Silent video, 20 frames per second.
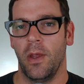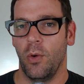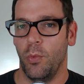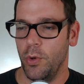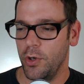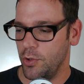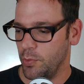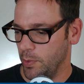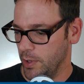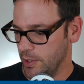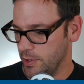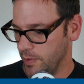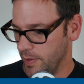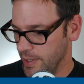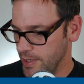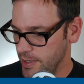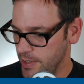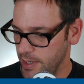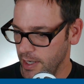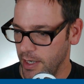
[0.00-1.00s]
Which ones are they
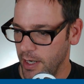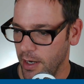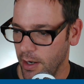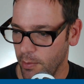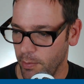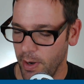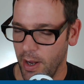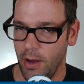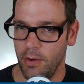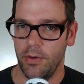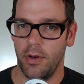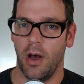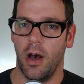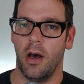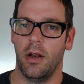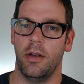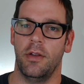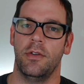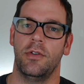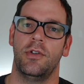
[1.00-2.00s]
sticking around
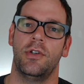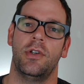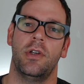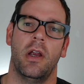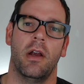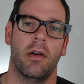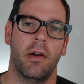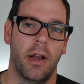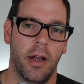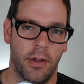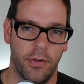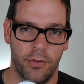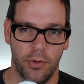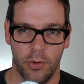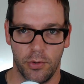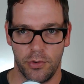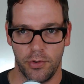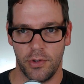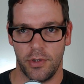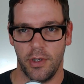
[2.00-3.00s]
on and sharing on
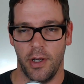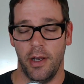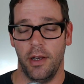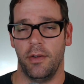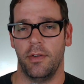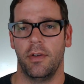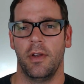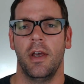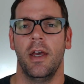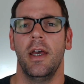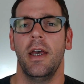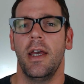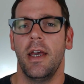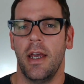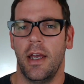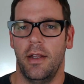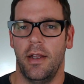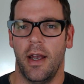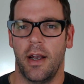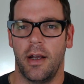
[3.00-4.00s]
social sites
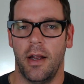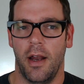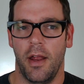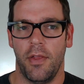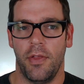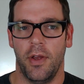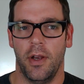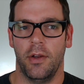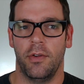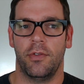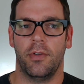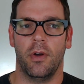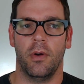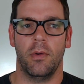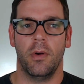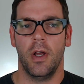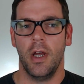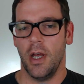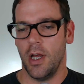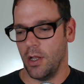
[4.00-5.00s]
and that kind of thing.
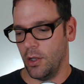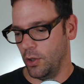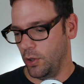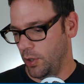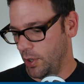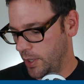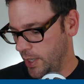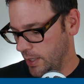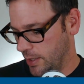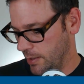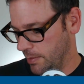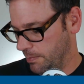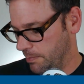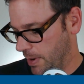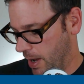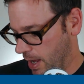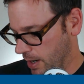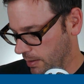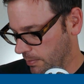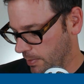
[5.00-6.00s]
So look at the
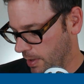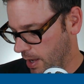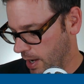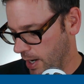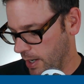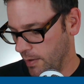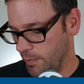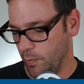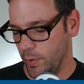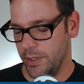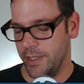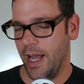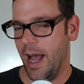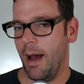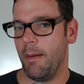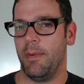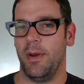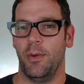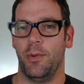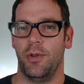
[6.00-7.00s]
bottom line of what's
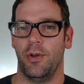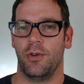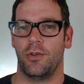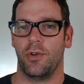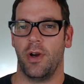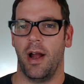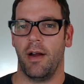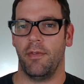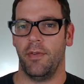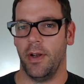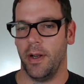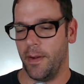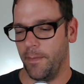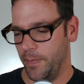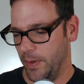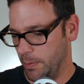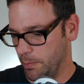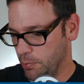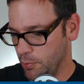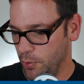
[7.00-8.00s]
happening with your traffic,
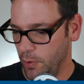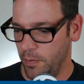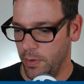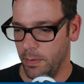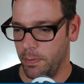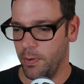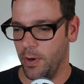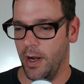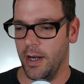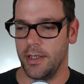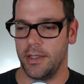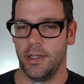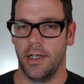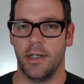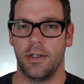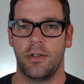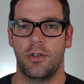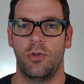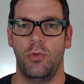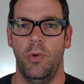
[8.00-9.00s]
improve the
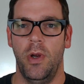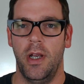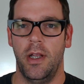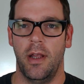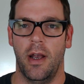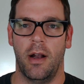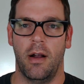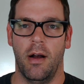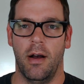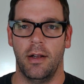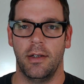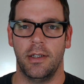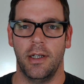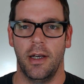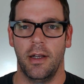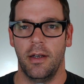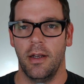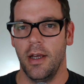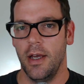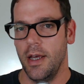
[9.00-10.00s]
process, tweak that
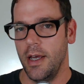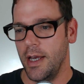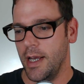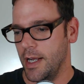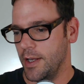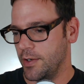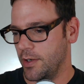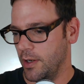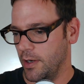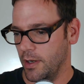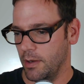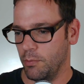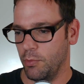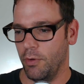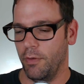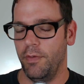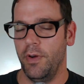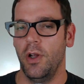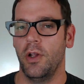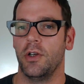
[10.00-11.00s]
content. It's going to
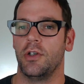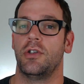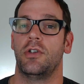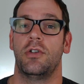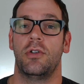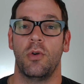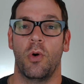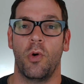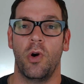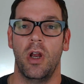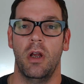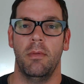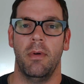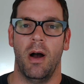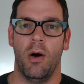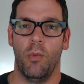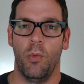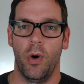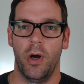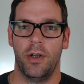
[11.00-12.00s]
reveal a story
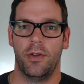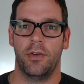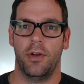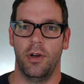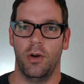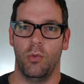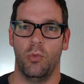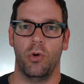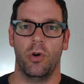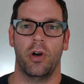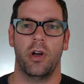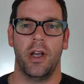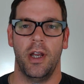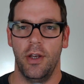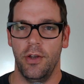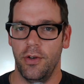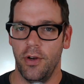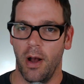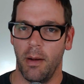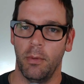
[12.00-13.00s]
about what's going to work
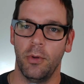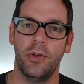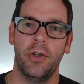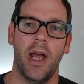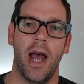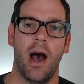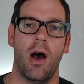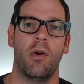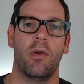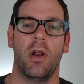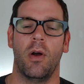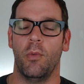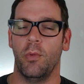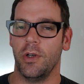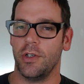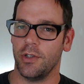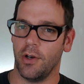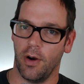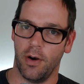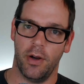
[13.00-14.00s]
and double down on
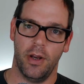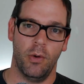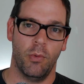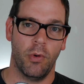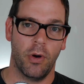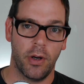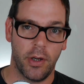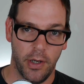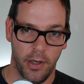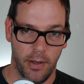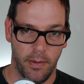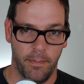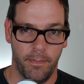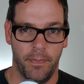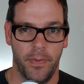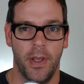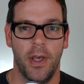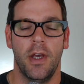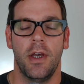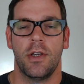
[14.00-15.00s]
what's already working.
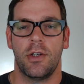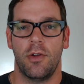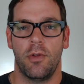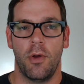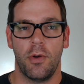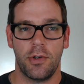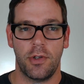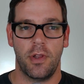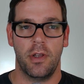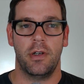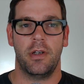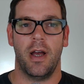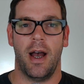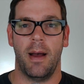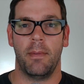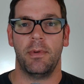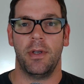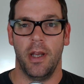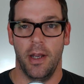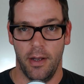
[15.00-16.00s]
So those are the
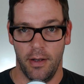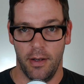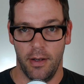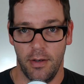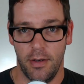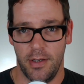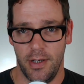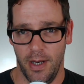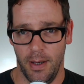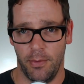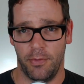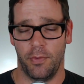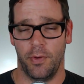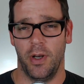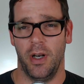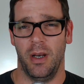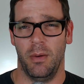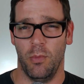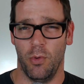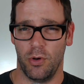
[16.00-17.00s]
top 10 tips for
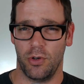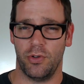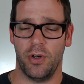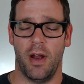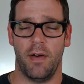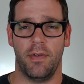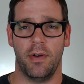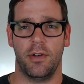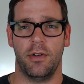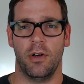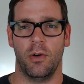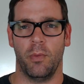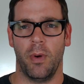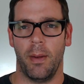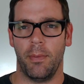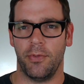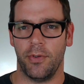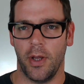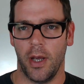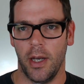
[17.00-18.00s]
getting more traffic to your
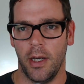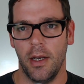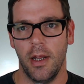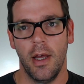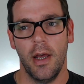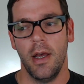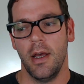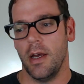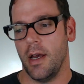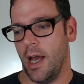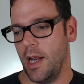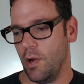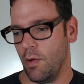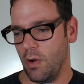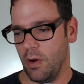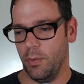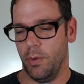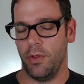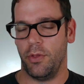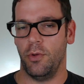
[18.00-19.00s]
website. I know
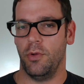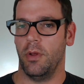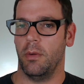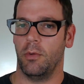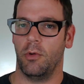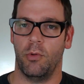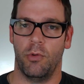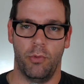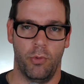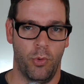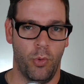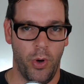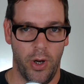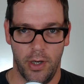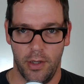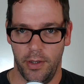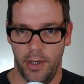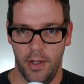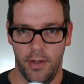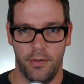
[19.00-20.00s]
I went through them
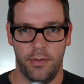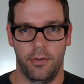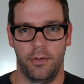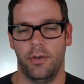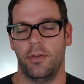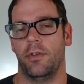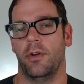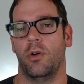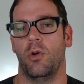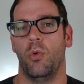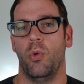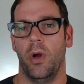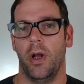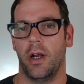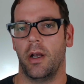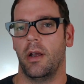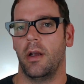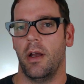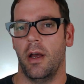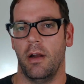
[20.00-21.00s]
quickly. This is just a
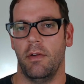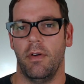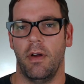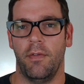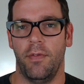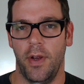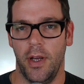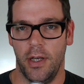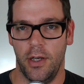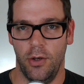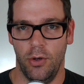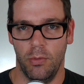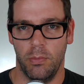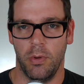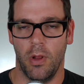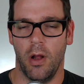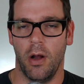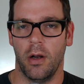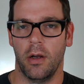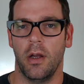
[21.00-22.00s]
quick kind of FAQ
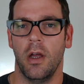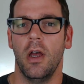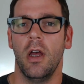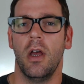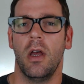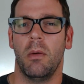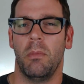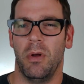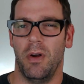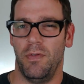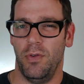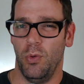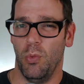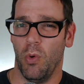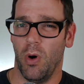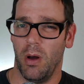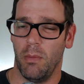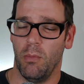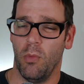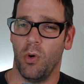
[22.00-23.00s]
blog, but if you
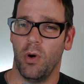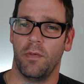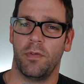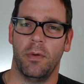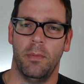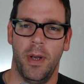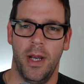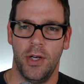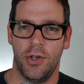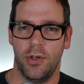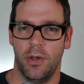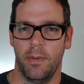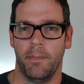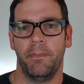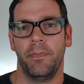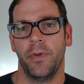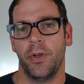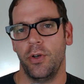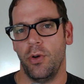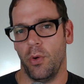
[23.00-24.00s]
want more
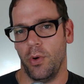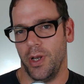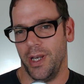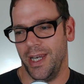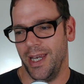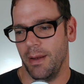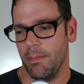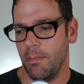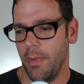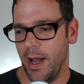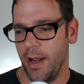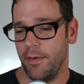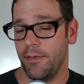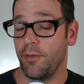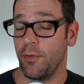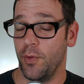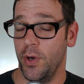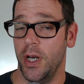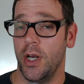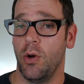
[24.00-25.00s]
information, go to
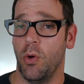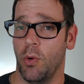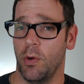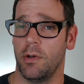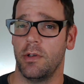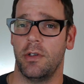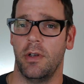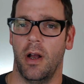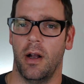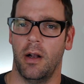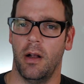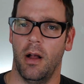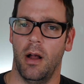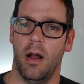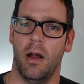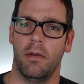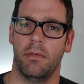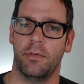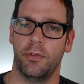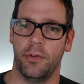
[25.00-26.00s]

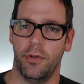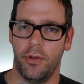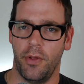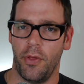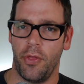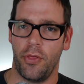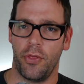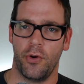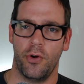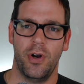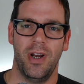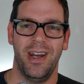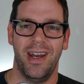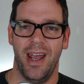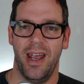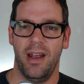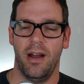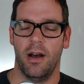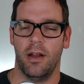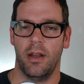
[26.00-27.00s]
getmyfreecourse.com for the
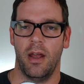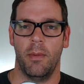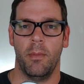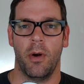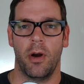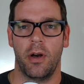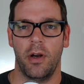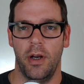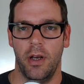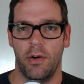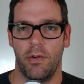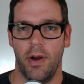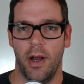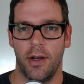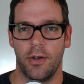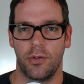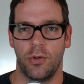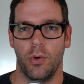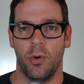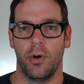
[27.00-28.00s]
30-day online marketing
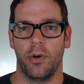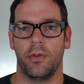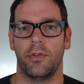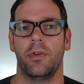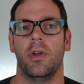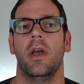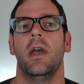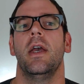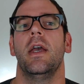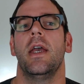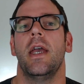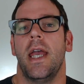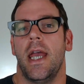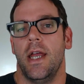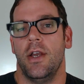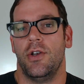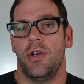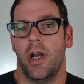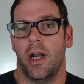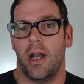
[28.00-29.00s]
crash course
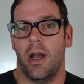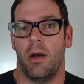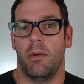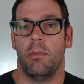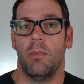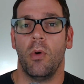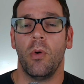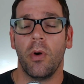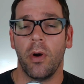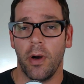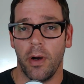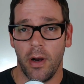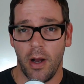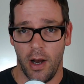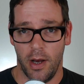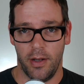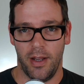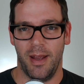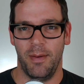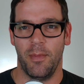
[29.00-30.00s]
and check out more
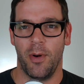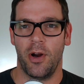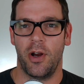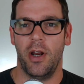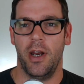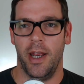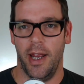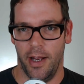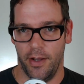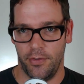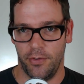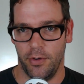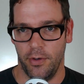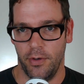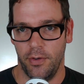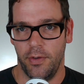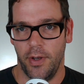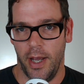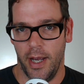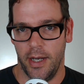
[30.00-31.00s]
online marketing
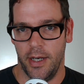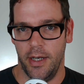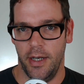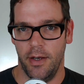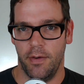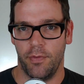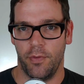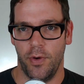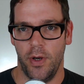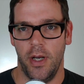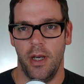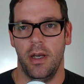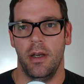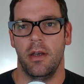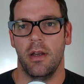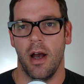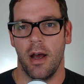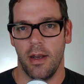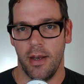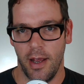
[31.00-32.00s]
answers at
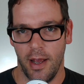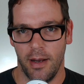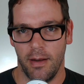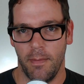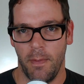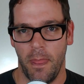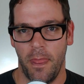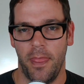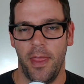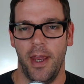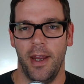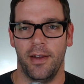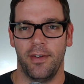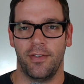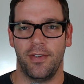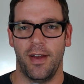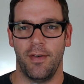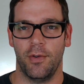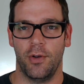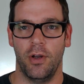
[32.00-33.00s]
geekfree.net.
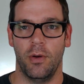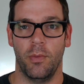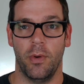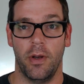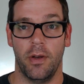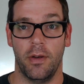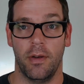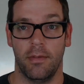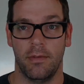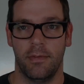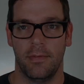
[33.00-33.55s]
Thanks. Have a good one.